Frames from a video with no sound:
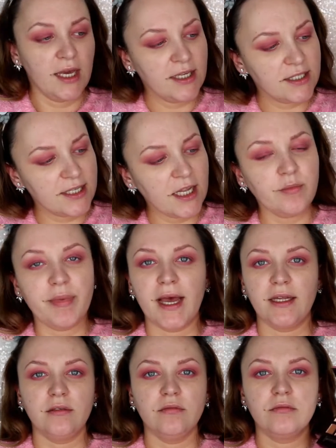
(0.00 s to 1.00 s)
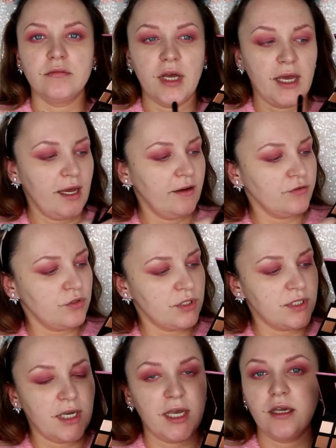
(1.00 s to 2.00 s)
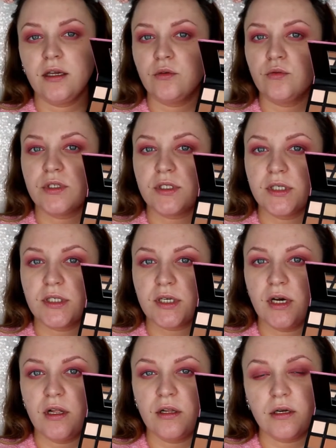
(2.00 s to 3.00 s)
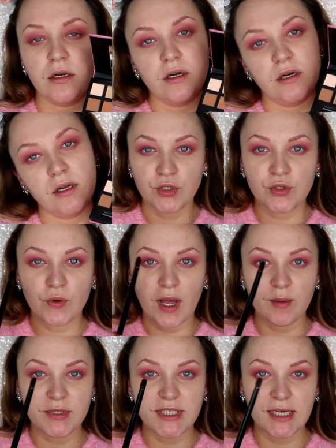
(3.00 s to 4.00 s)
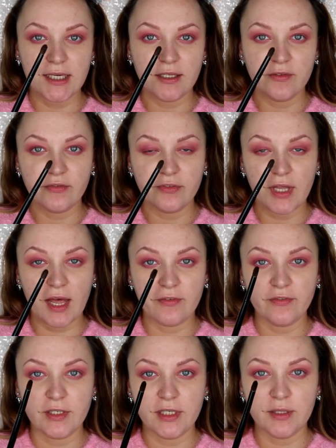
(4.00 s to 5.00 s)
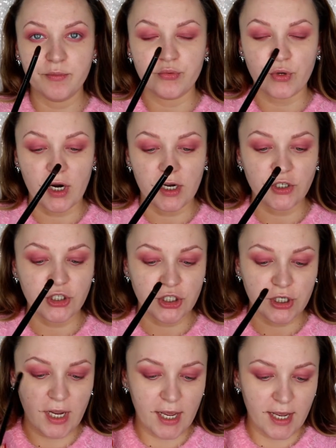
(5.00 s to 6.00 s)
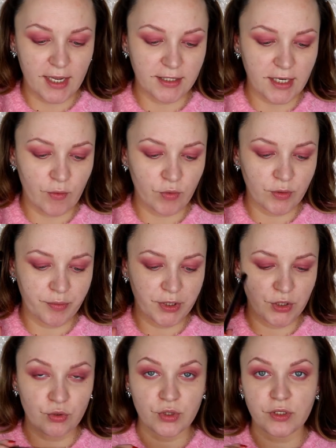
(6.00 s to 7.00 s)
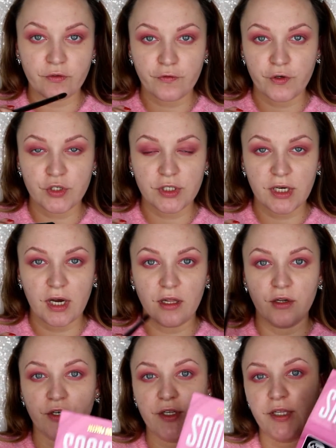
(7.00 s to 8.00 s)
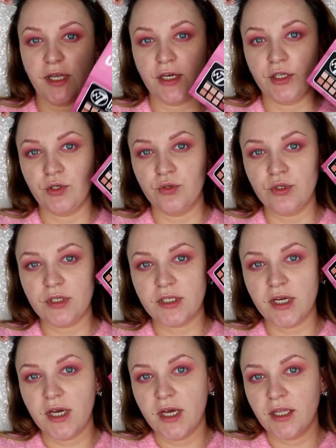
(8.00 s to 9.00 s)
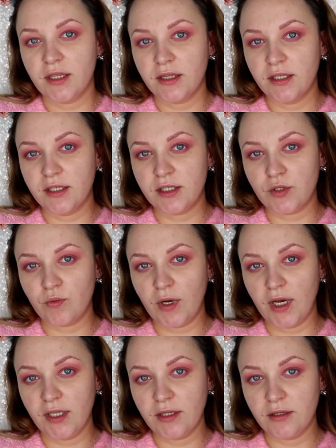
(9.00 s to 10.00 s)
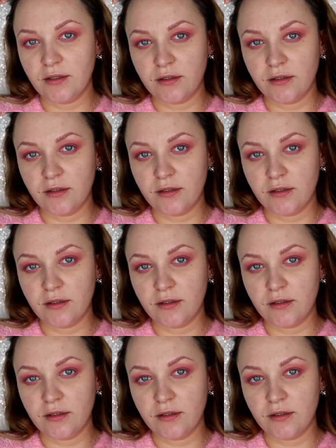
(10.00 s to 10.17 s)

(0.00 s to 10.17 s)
It's not bad, I have to say, was this color. So I'm taking fluffy brush, and I will be using first color that I used, this one.